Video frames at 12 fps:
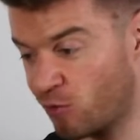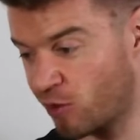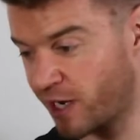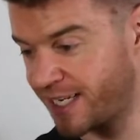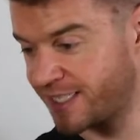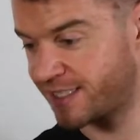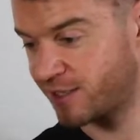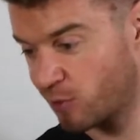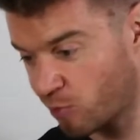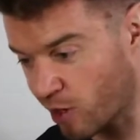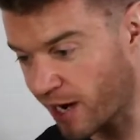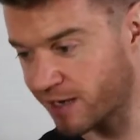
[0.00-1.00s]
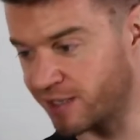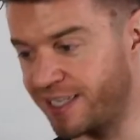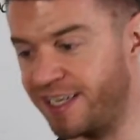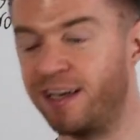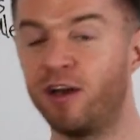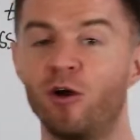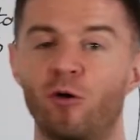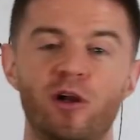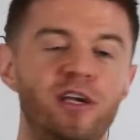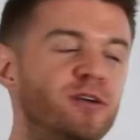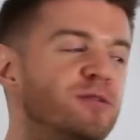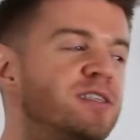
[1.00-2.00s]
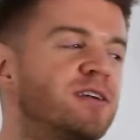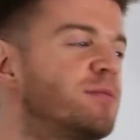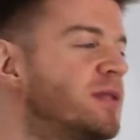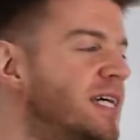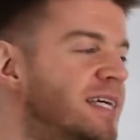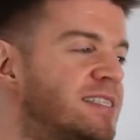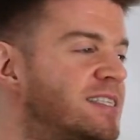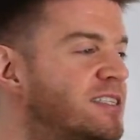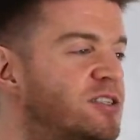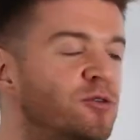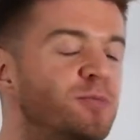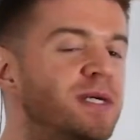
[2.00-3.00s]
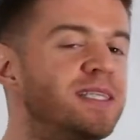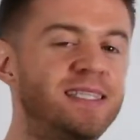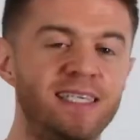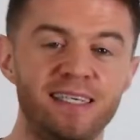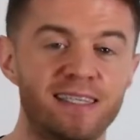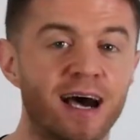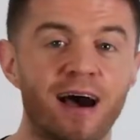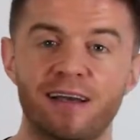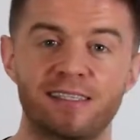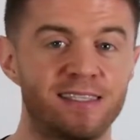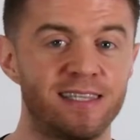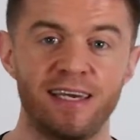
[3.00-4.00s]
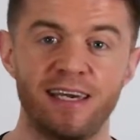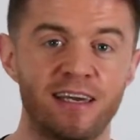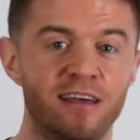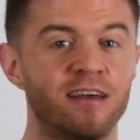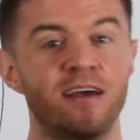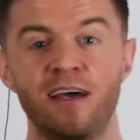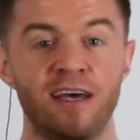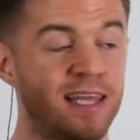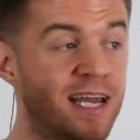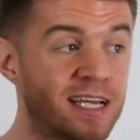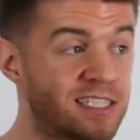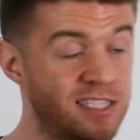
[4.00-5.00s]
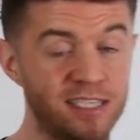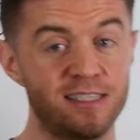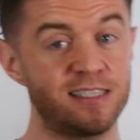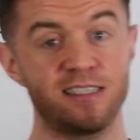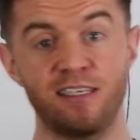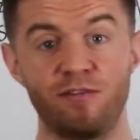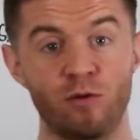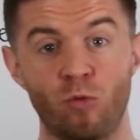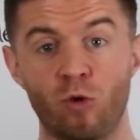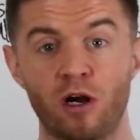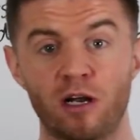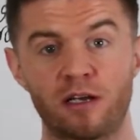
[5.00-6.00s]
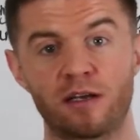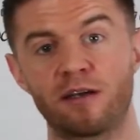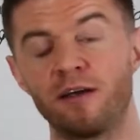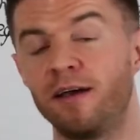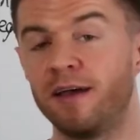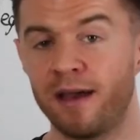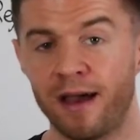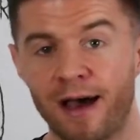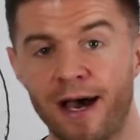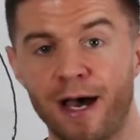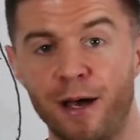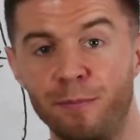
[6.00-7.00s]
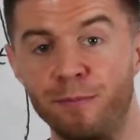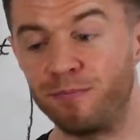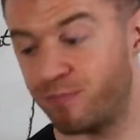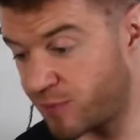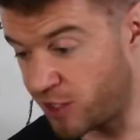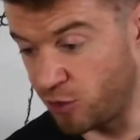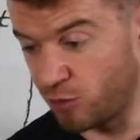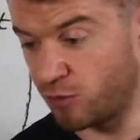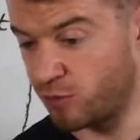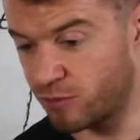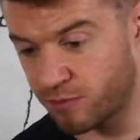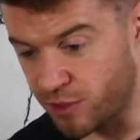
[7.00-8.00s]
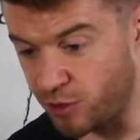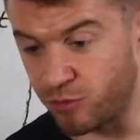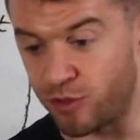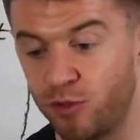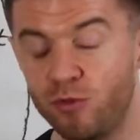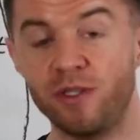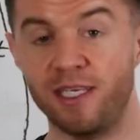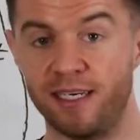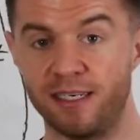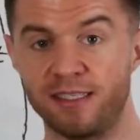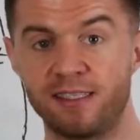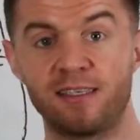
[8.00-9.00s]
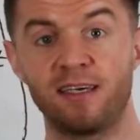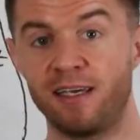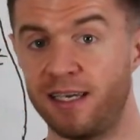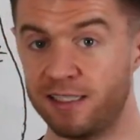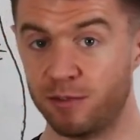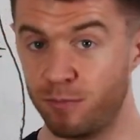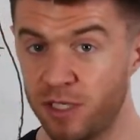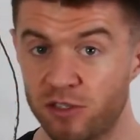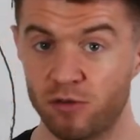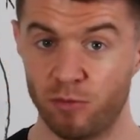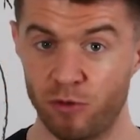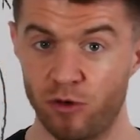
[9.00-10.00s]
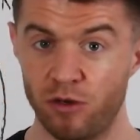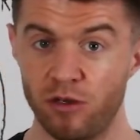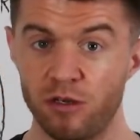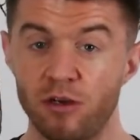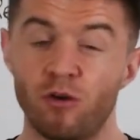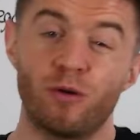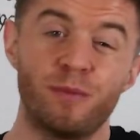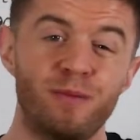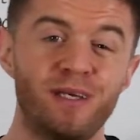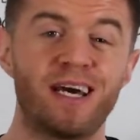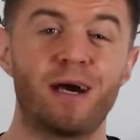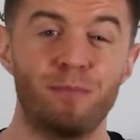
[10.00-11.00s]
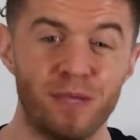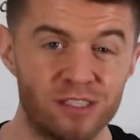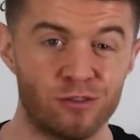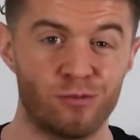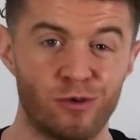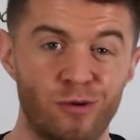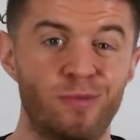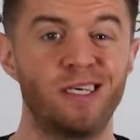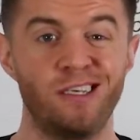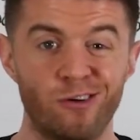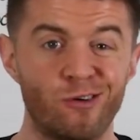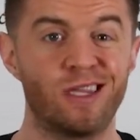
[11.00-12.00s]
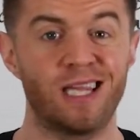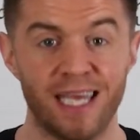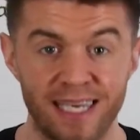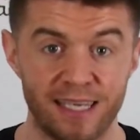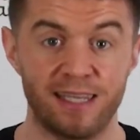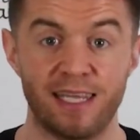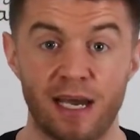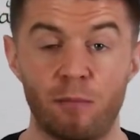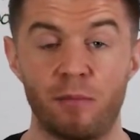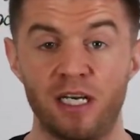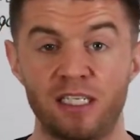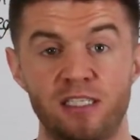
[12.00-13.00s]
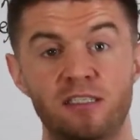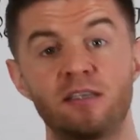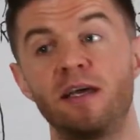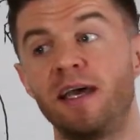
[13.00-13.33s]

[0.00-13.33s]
rice, broccoli. Or you do some like stupid detox thing that actually doesn't even work. You do these, it's miserable, or maybe not miserable, but you don't like it that much.